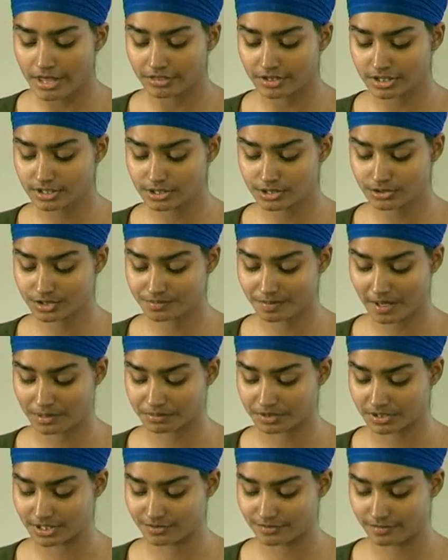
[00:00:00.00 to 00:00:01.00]
This
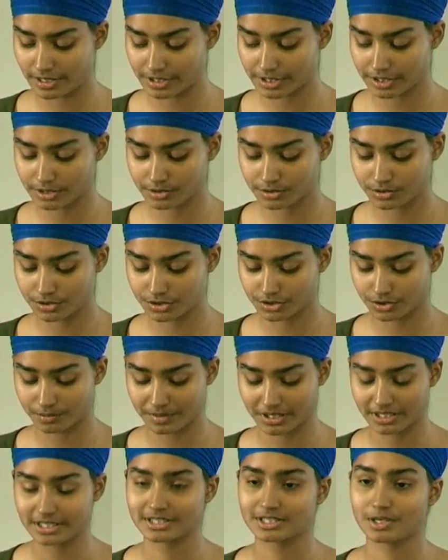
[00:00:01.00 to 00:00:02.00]
newspaper is very crucial
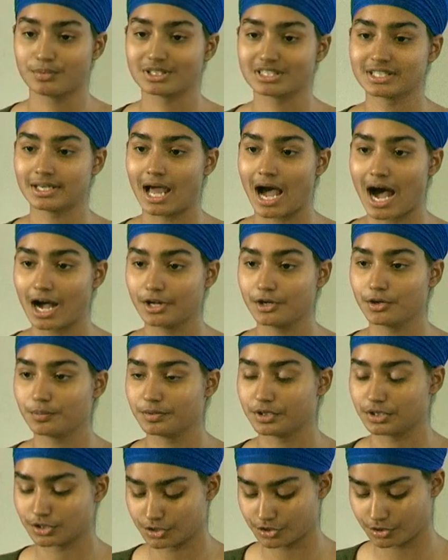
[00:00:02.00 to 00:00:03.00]
because it was an eye
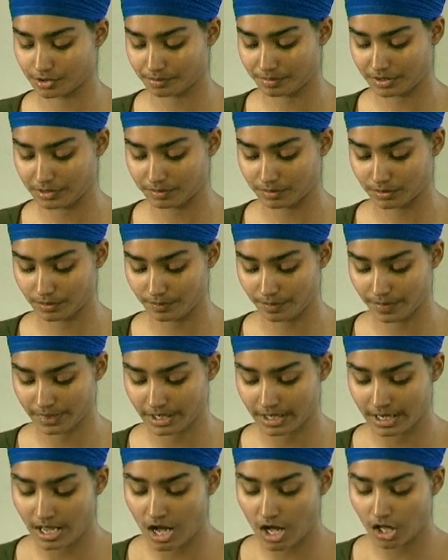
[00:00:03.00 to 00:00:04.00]
opener to the people.
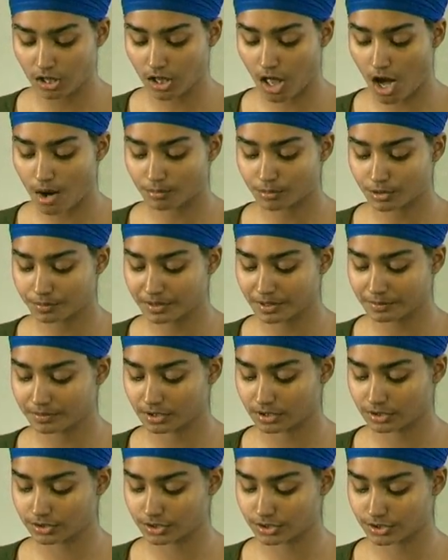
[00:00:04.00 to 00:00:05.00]
A lot more people
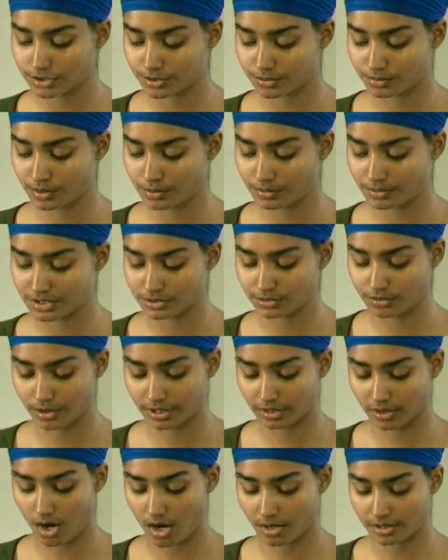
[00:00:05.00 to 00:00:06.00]
understood what was
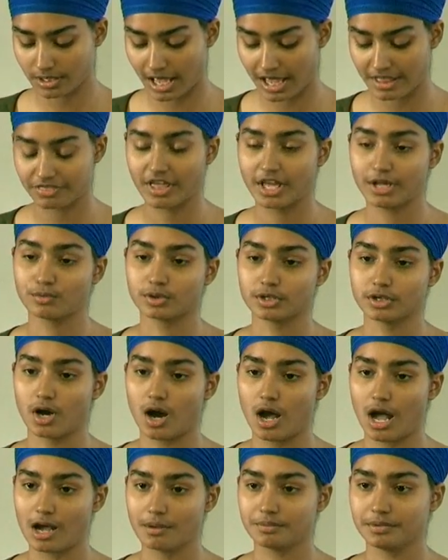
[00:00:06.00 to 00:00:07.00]
going on, and they were
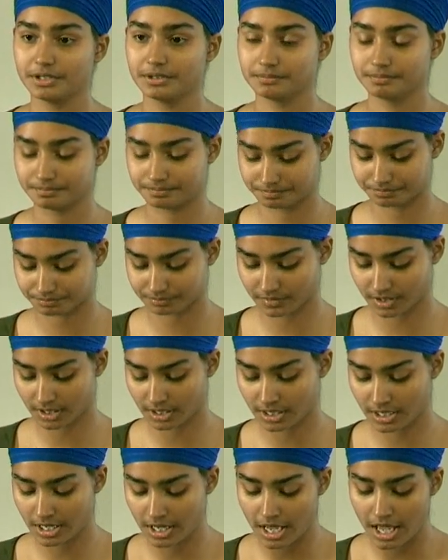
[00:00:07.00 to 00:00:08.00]
not happy.
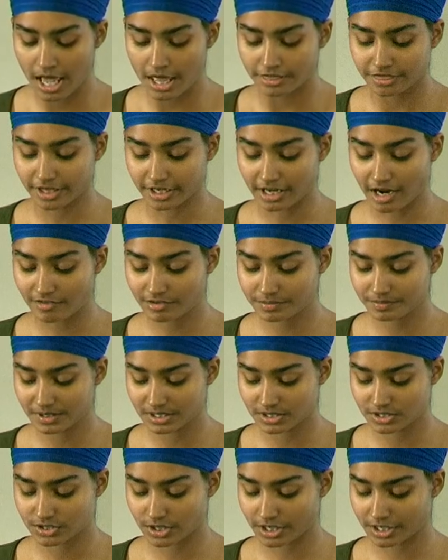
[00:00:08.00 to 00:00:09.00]
The
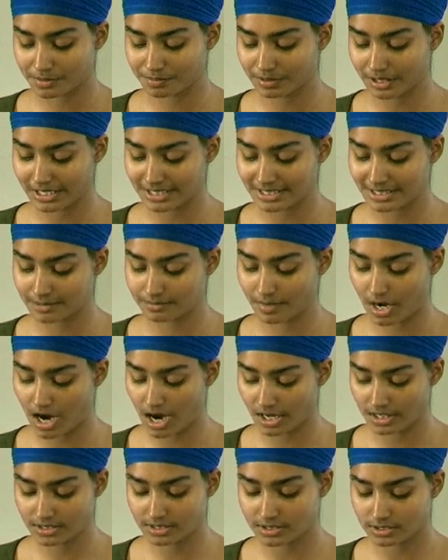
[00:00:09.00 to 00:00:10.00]
government started placing
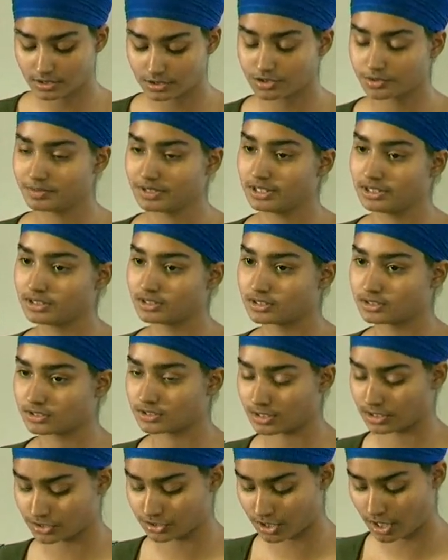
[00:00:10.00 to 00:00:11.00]
Mahants to be in
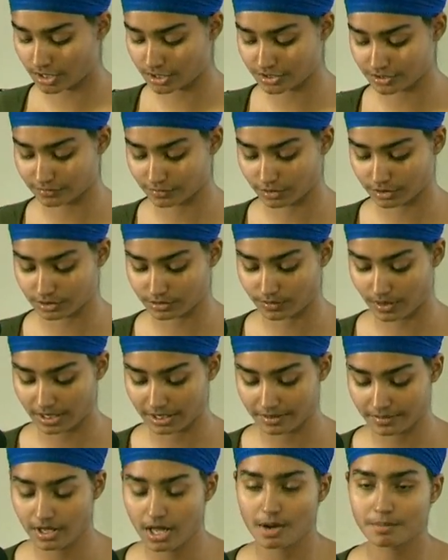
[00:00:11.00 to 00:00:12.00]
charge of
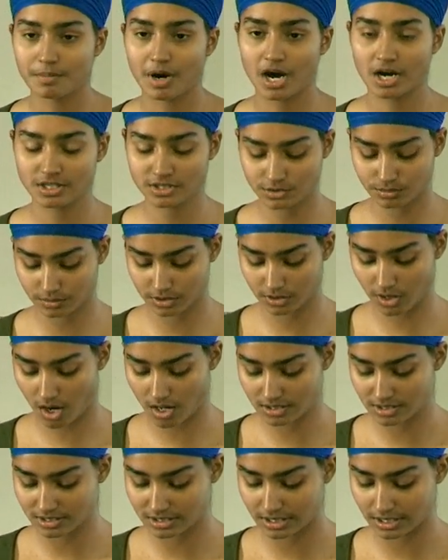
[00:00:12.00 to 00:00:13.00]
Gurdwara. Mahants were
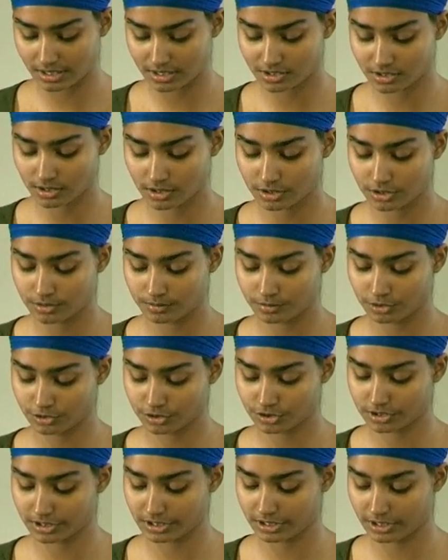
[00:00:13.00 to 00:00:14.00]
non-Sikhs,
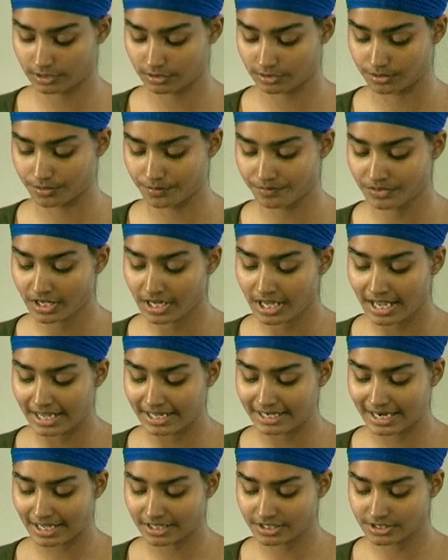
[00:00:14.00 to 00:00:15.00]
usually Hindu.
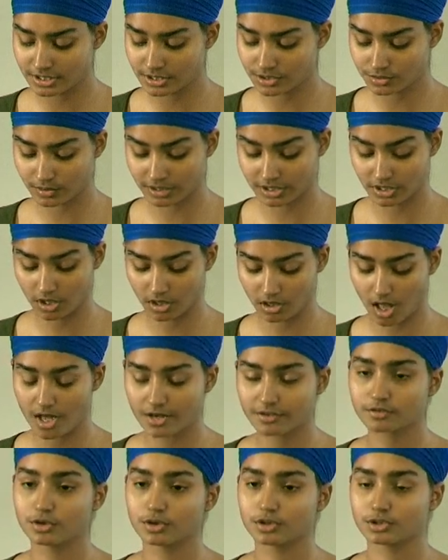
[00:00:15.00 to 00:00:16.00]
In 1920, a lot
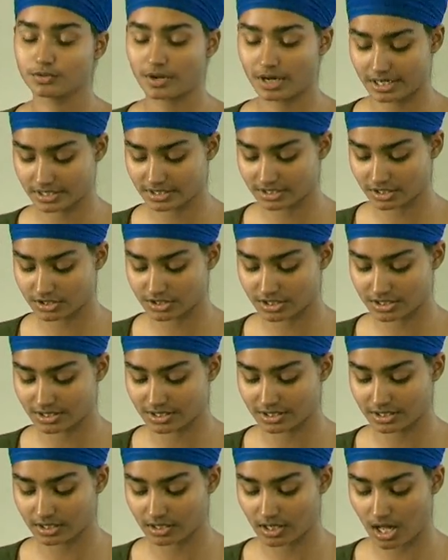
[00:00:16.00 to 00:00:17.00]
of Gurdwaras such as
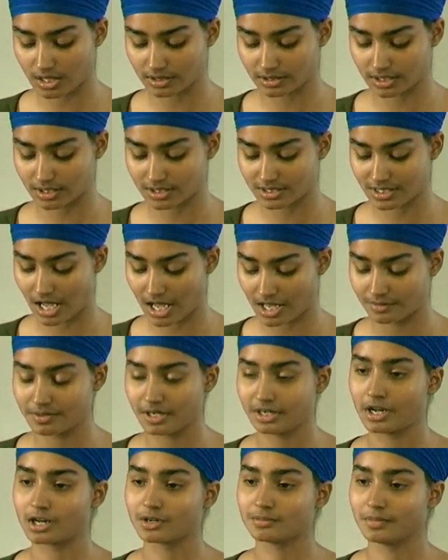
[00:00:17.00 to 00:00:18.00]
Sri Akal Takht Sahib
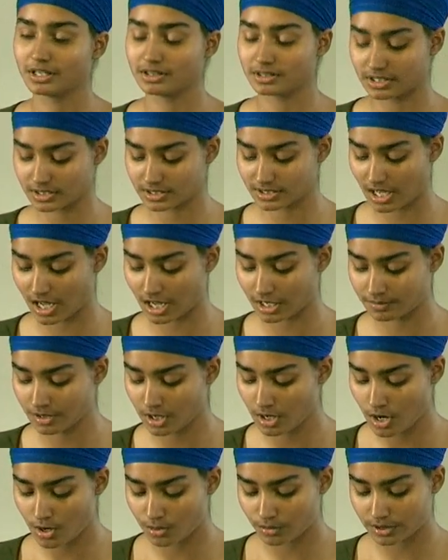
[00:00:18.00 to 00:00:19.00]
and Harmandar Sahib
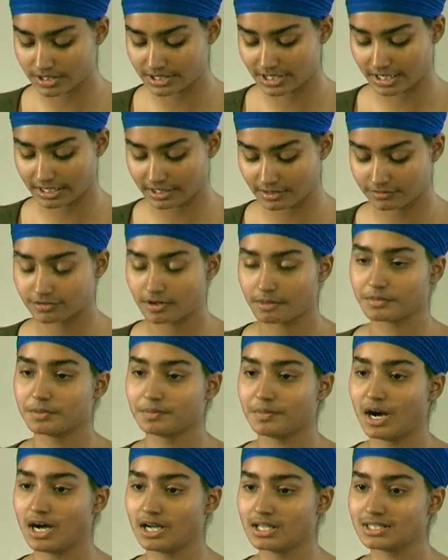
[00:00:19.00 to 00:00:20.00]
were taken from the
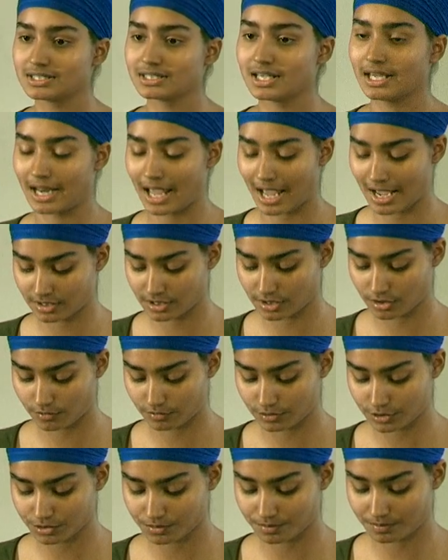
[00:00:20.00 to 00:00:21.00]
Mahants and handed
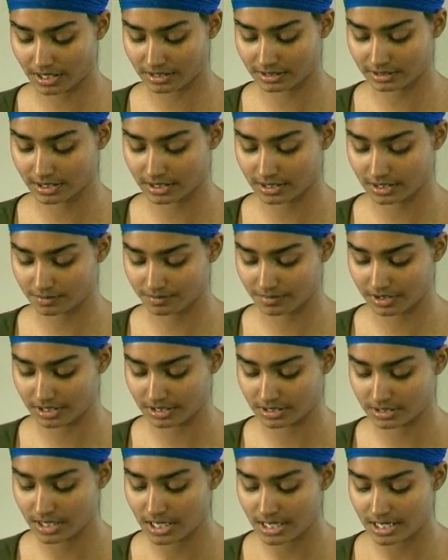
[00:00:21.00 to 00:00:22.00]
over to Panthic
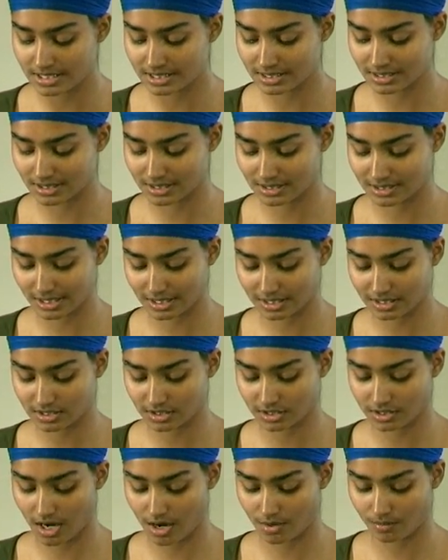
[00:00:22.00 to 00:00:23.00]
committees since the Sikhs
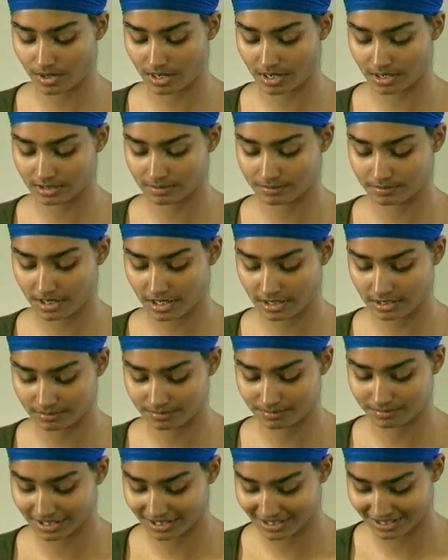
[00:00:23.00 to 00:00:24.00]
did not want
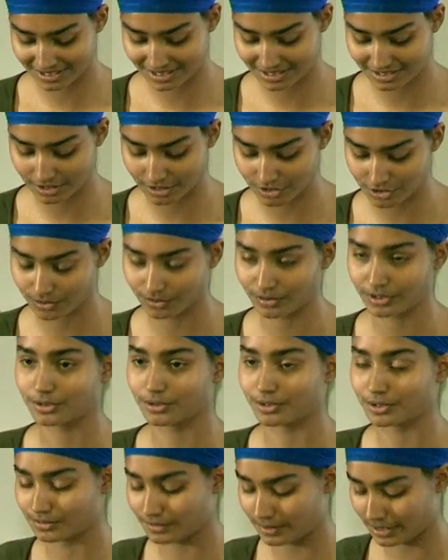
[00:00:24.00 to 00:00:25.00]
Mahants controlling
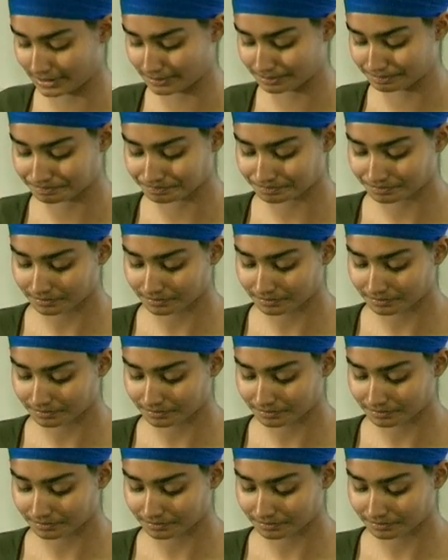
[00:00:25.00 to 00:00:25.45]
Gurdwara.